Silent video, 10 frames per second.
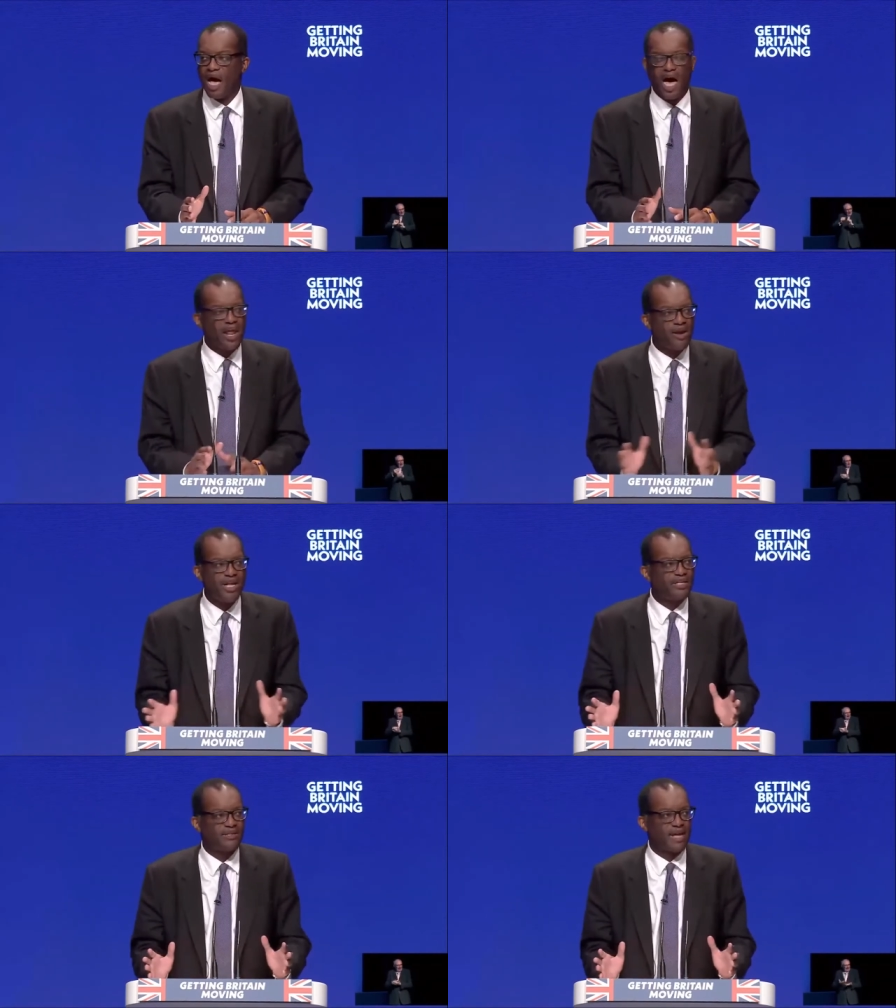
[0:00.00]
I don't
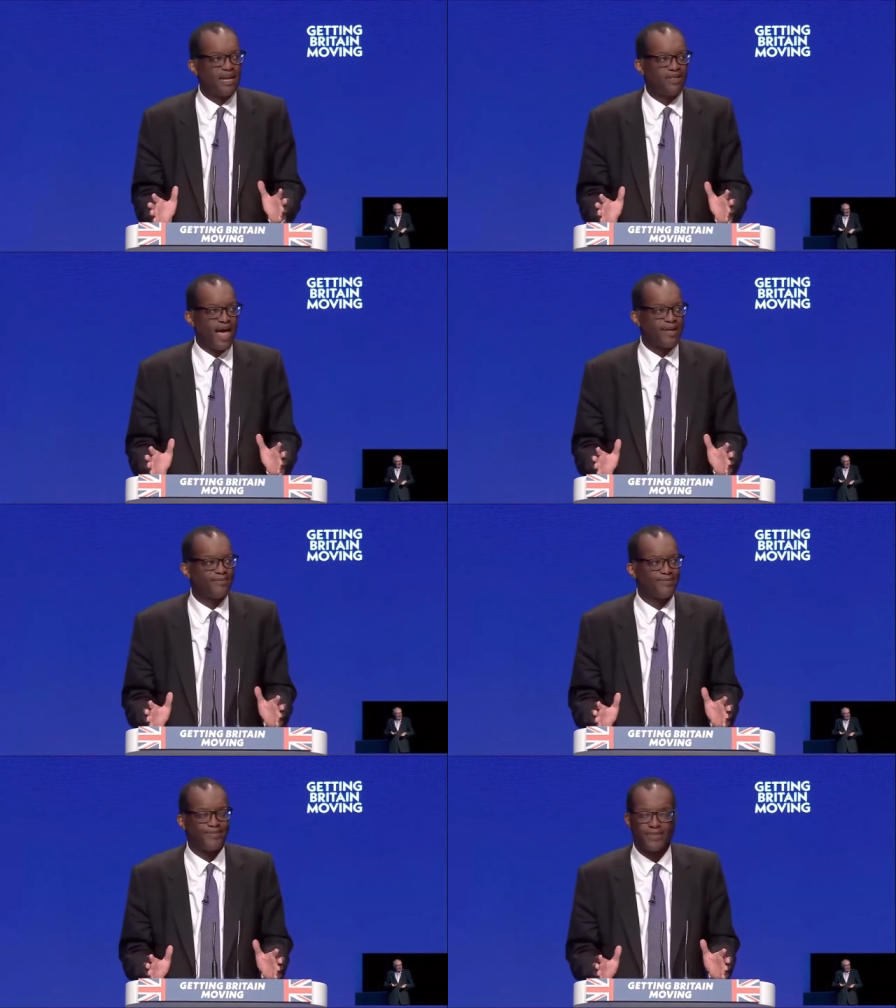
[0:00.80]
need to tell you
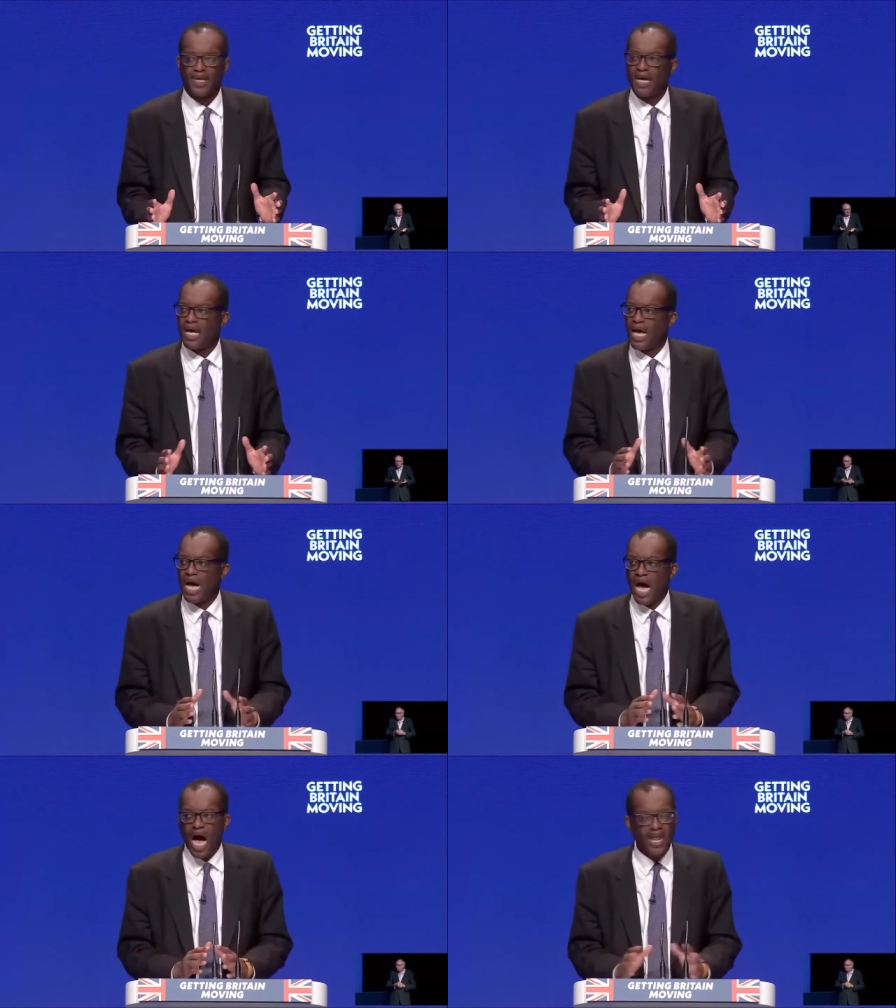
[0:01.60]

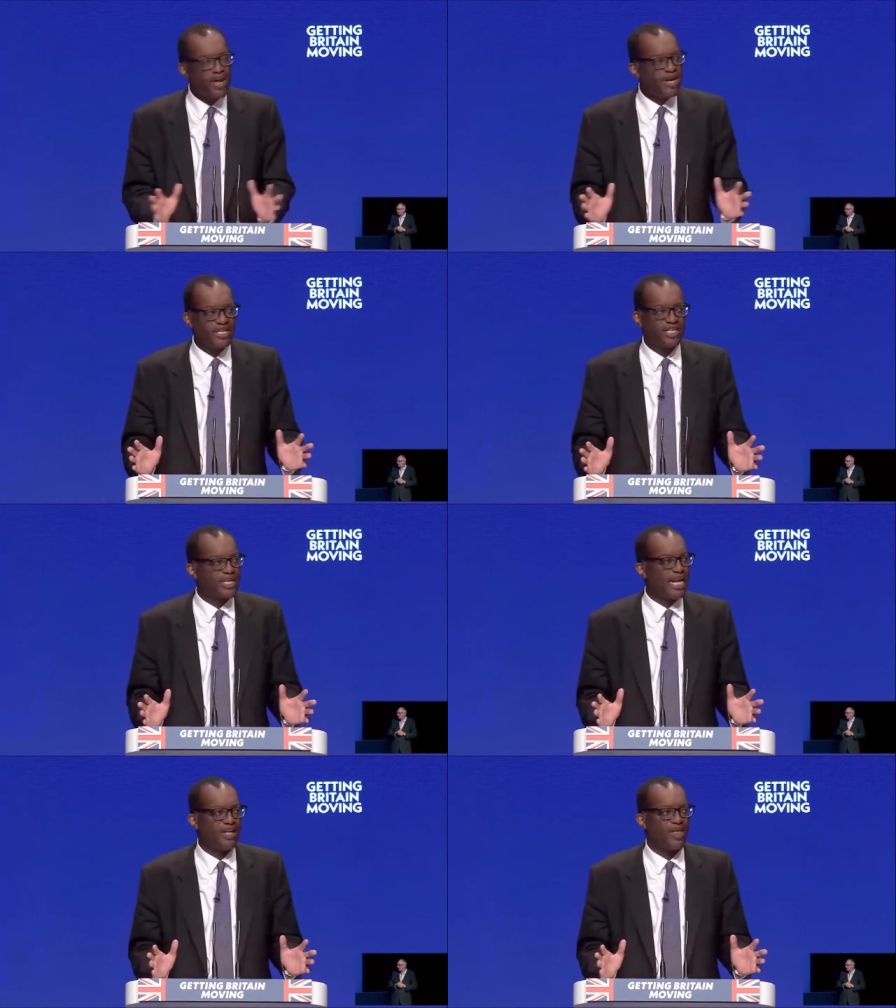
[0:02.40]
that. I don't need to
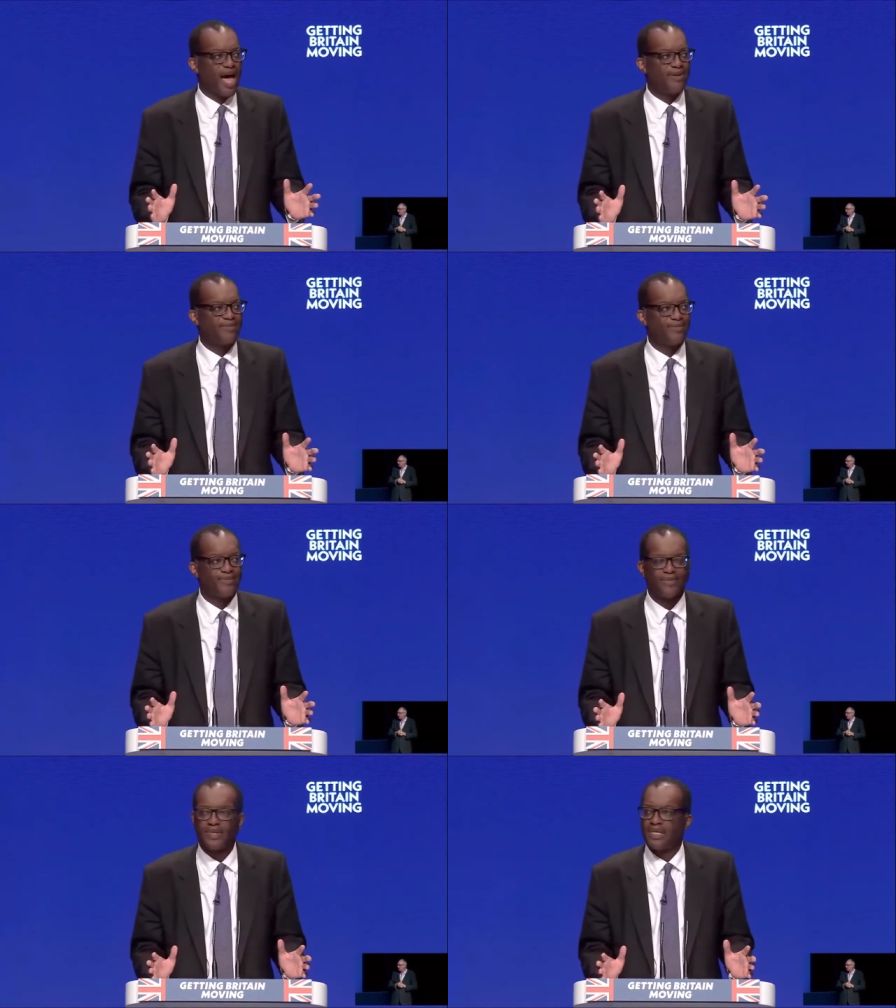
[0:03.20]
tell you
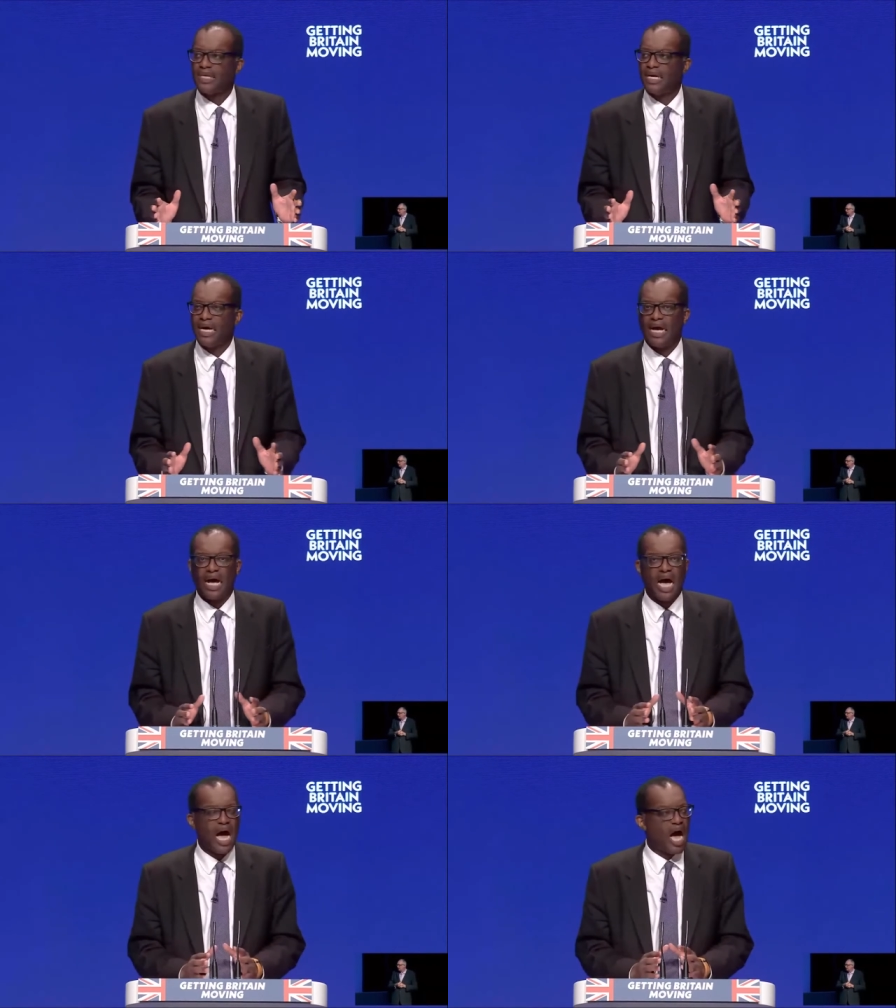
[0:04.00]

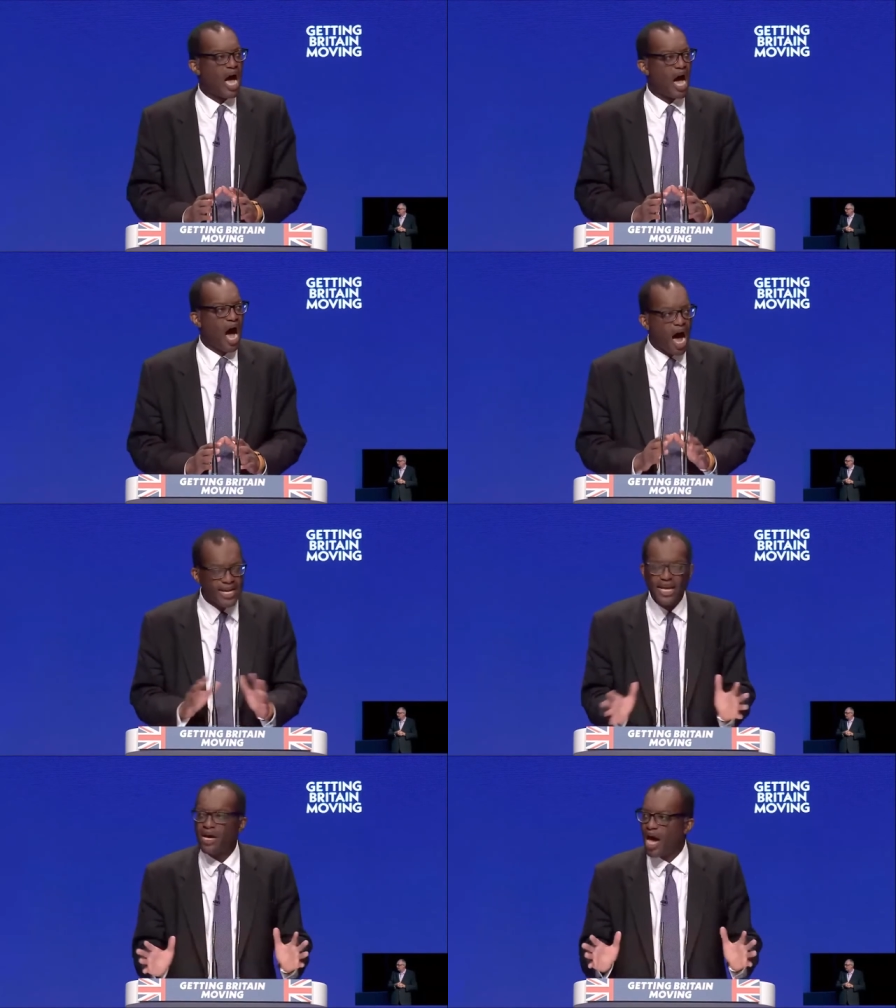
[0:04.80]
that.
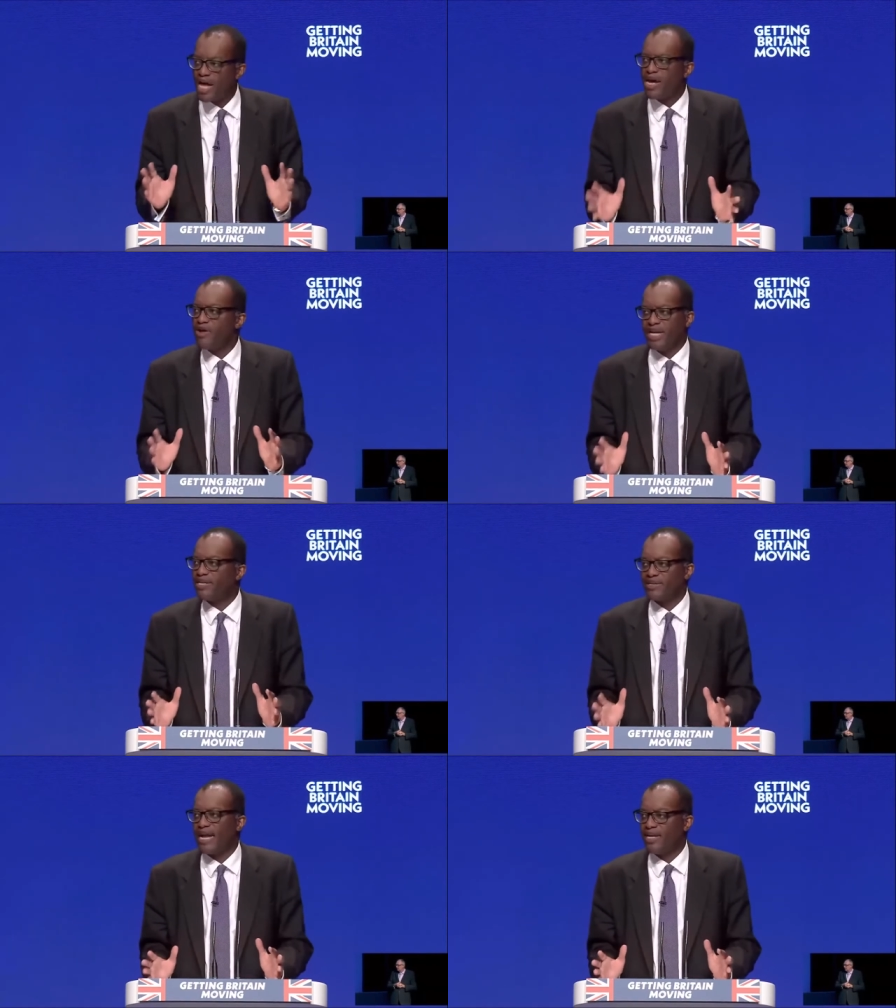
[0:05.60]
I, know, I don't
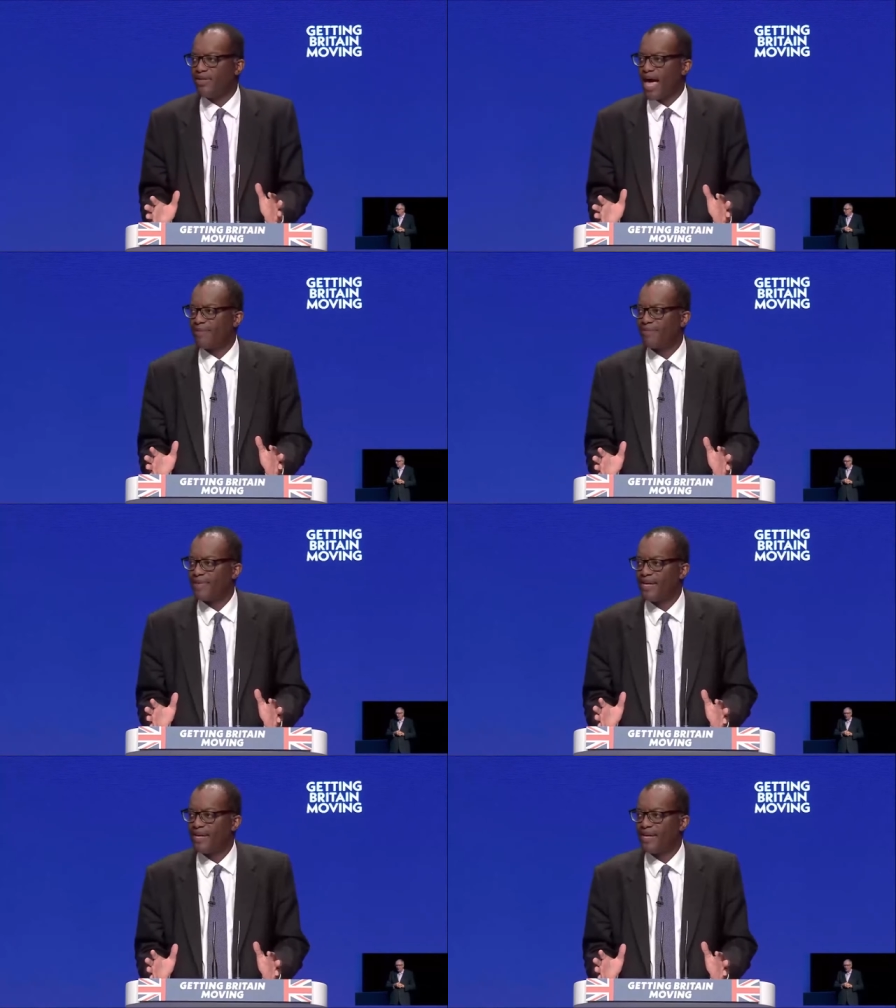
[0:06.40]
need to tell you that.